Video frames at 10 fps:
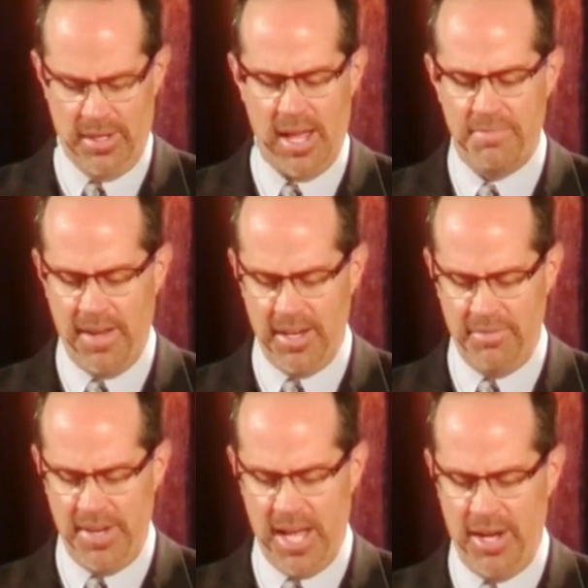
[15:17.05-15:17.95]
The life I
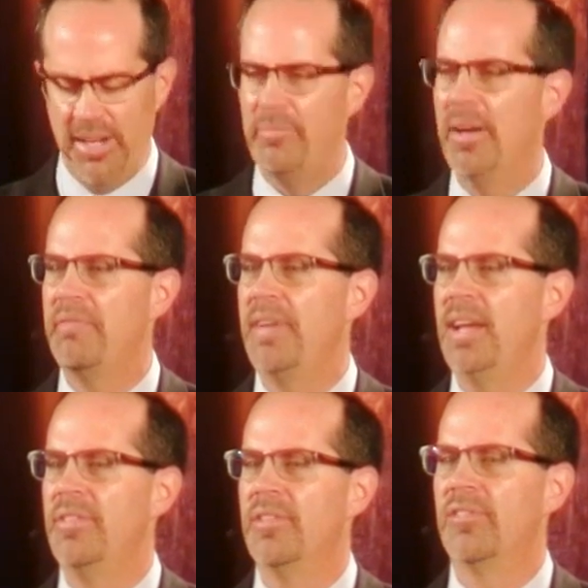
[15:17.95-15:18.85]
live now, I live by
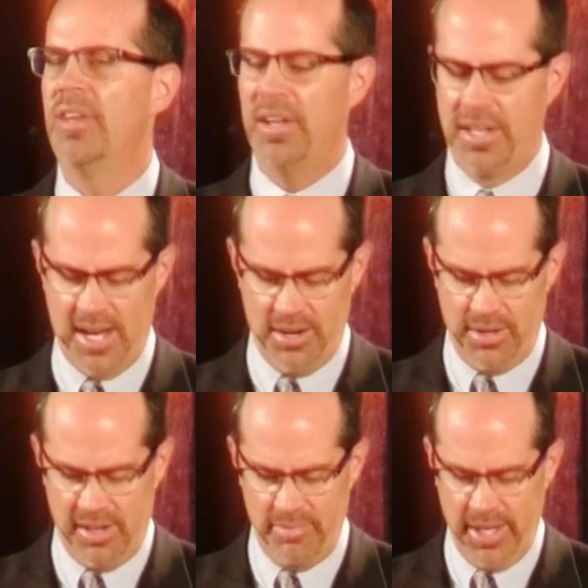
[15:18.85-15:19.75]
faith in the Son of
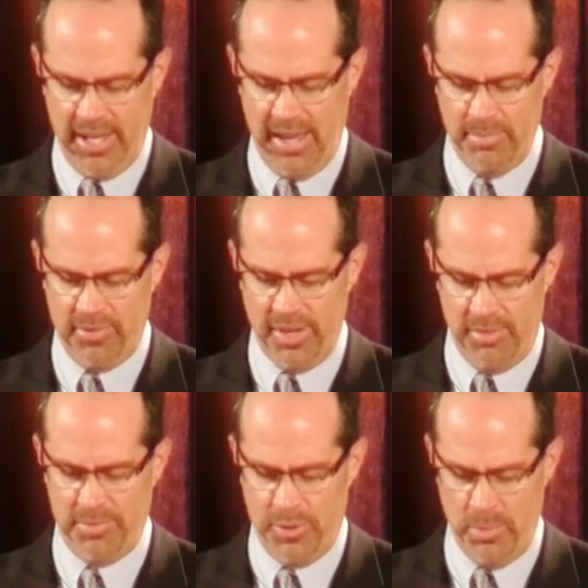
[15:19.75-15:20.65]
God who loved me and gave
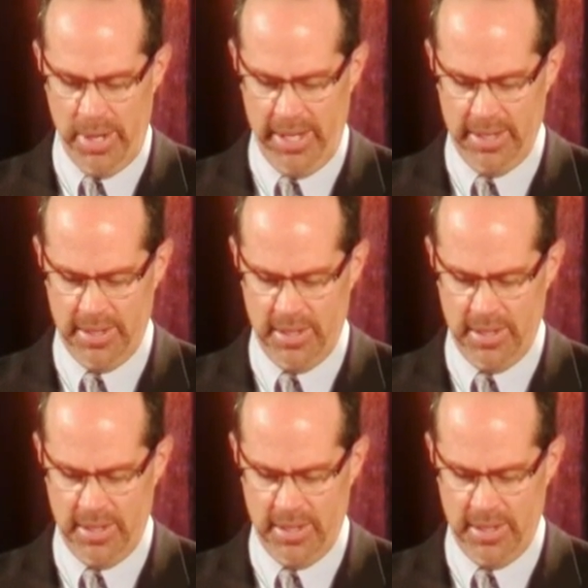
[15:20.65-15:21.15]
himself for me.